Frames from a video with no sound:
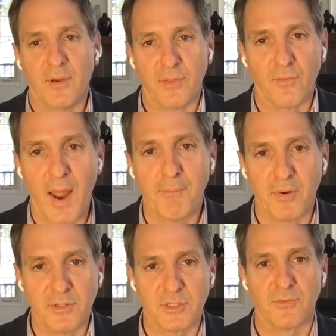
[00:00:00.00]

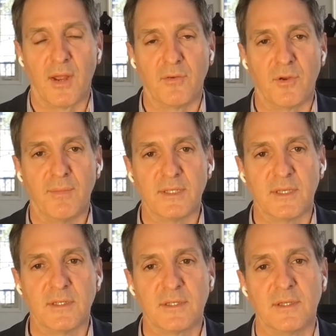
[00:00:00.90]
ramparts around your
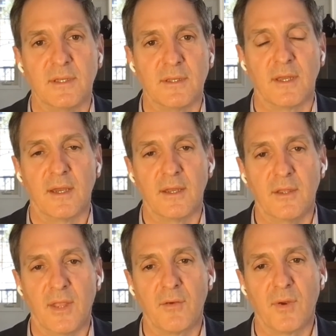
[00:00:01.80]
business, and
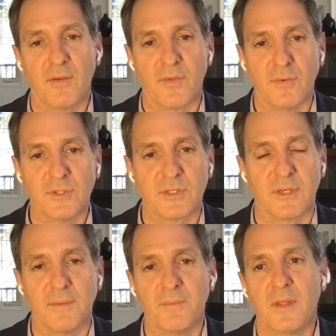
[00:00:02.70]
you get rid of those
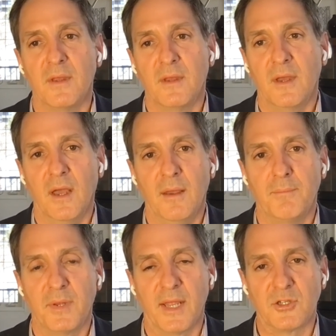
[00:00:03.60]

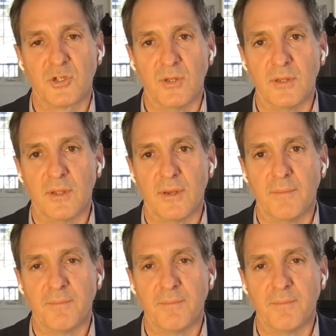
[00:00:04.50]
potential